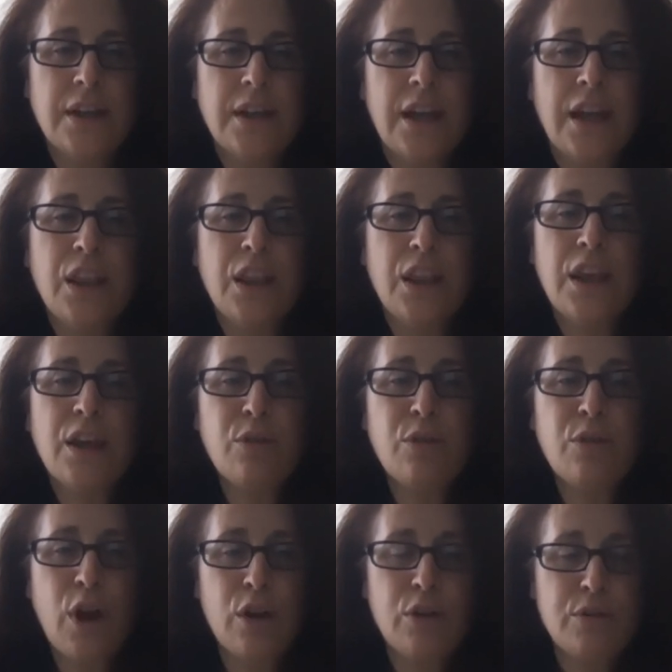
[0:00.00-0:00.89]
I think
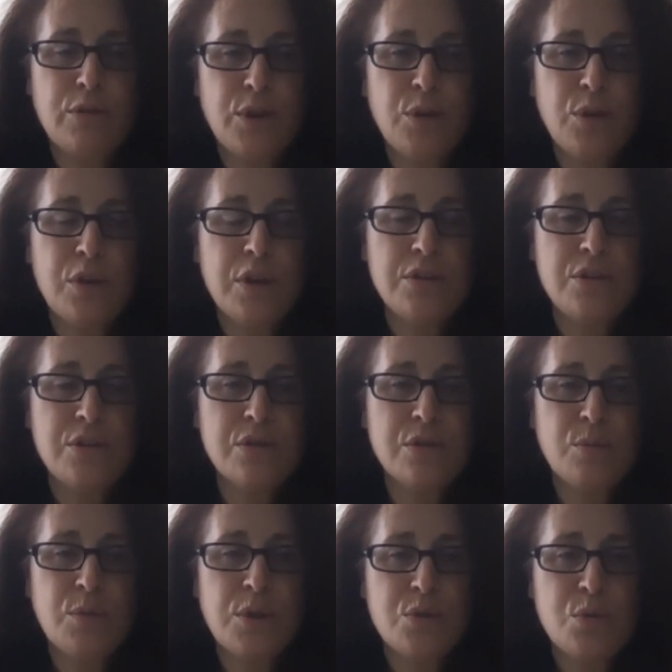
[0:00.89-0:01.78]
for all of you that do
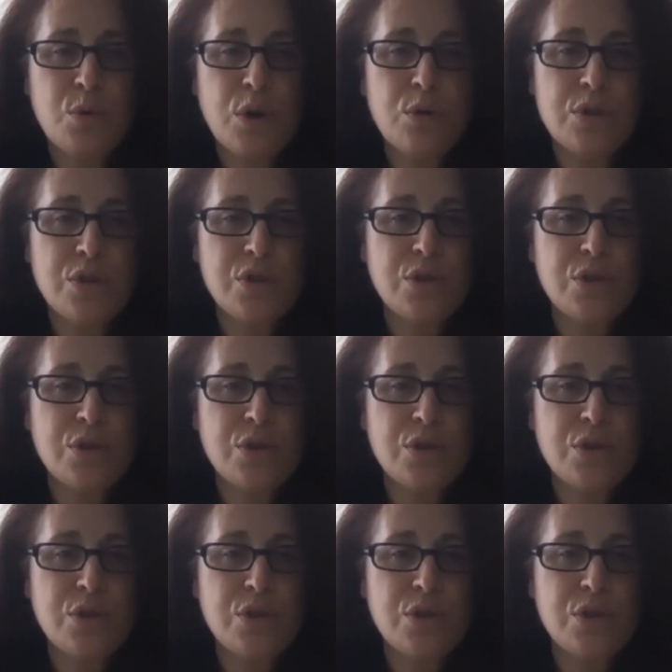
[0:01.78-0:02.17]
so much work with